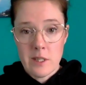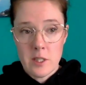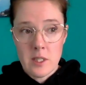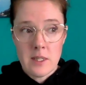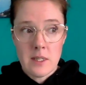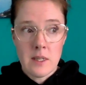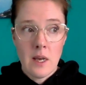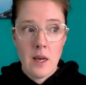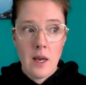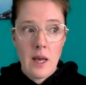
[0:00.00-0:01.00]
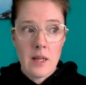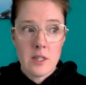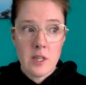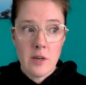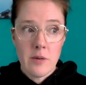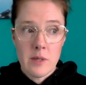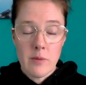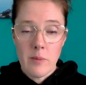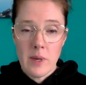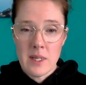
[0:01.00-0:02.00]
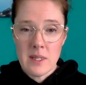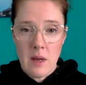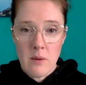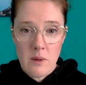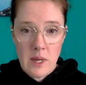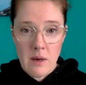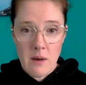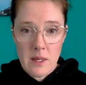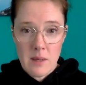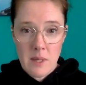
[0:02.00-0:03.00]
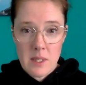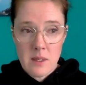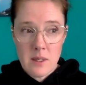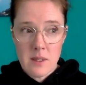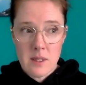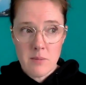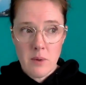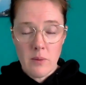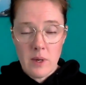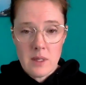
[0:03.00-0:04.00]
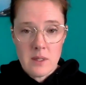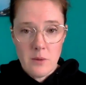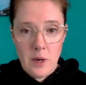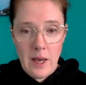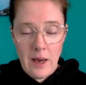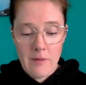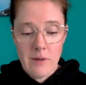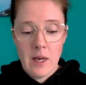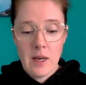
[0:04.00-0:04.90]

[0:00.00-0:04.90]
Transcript: She says, and she agrees with me, because I don't like calling it mental illness, but what else do I have?